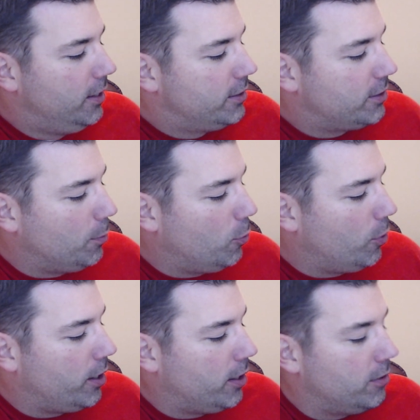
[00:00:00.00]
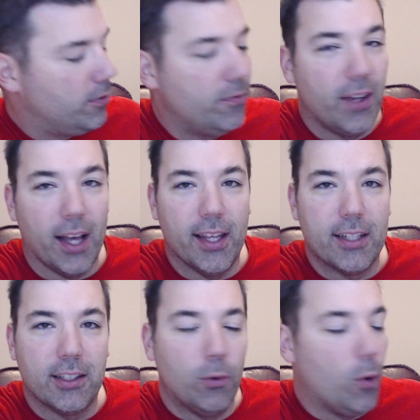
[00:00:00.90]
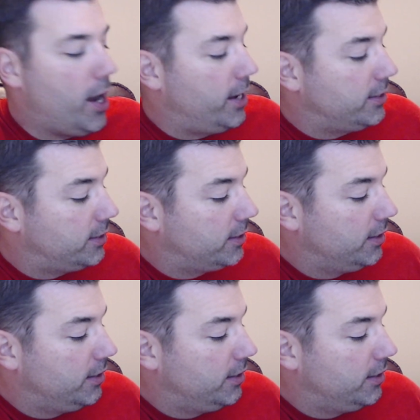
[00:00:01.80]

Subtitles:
somewhere. We got Leslie West,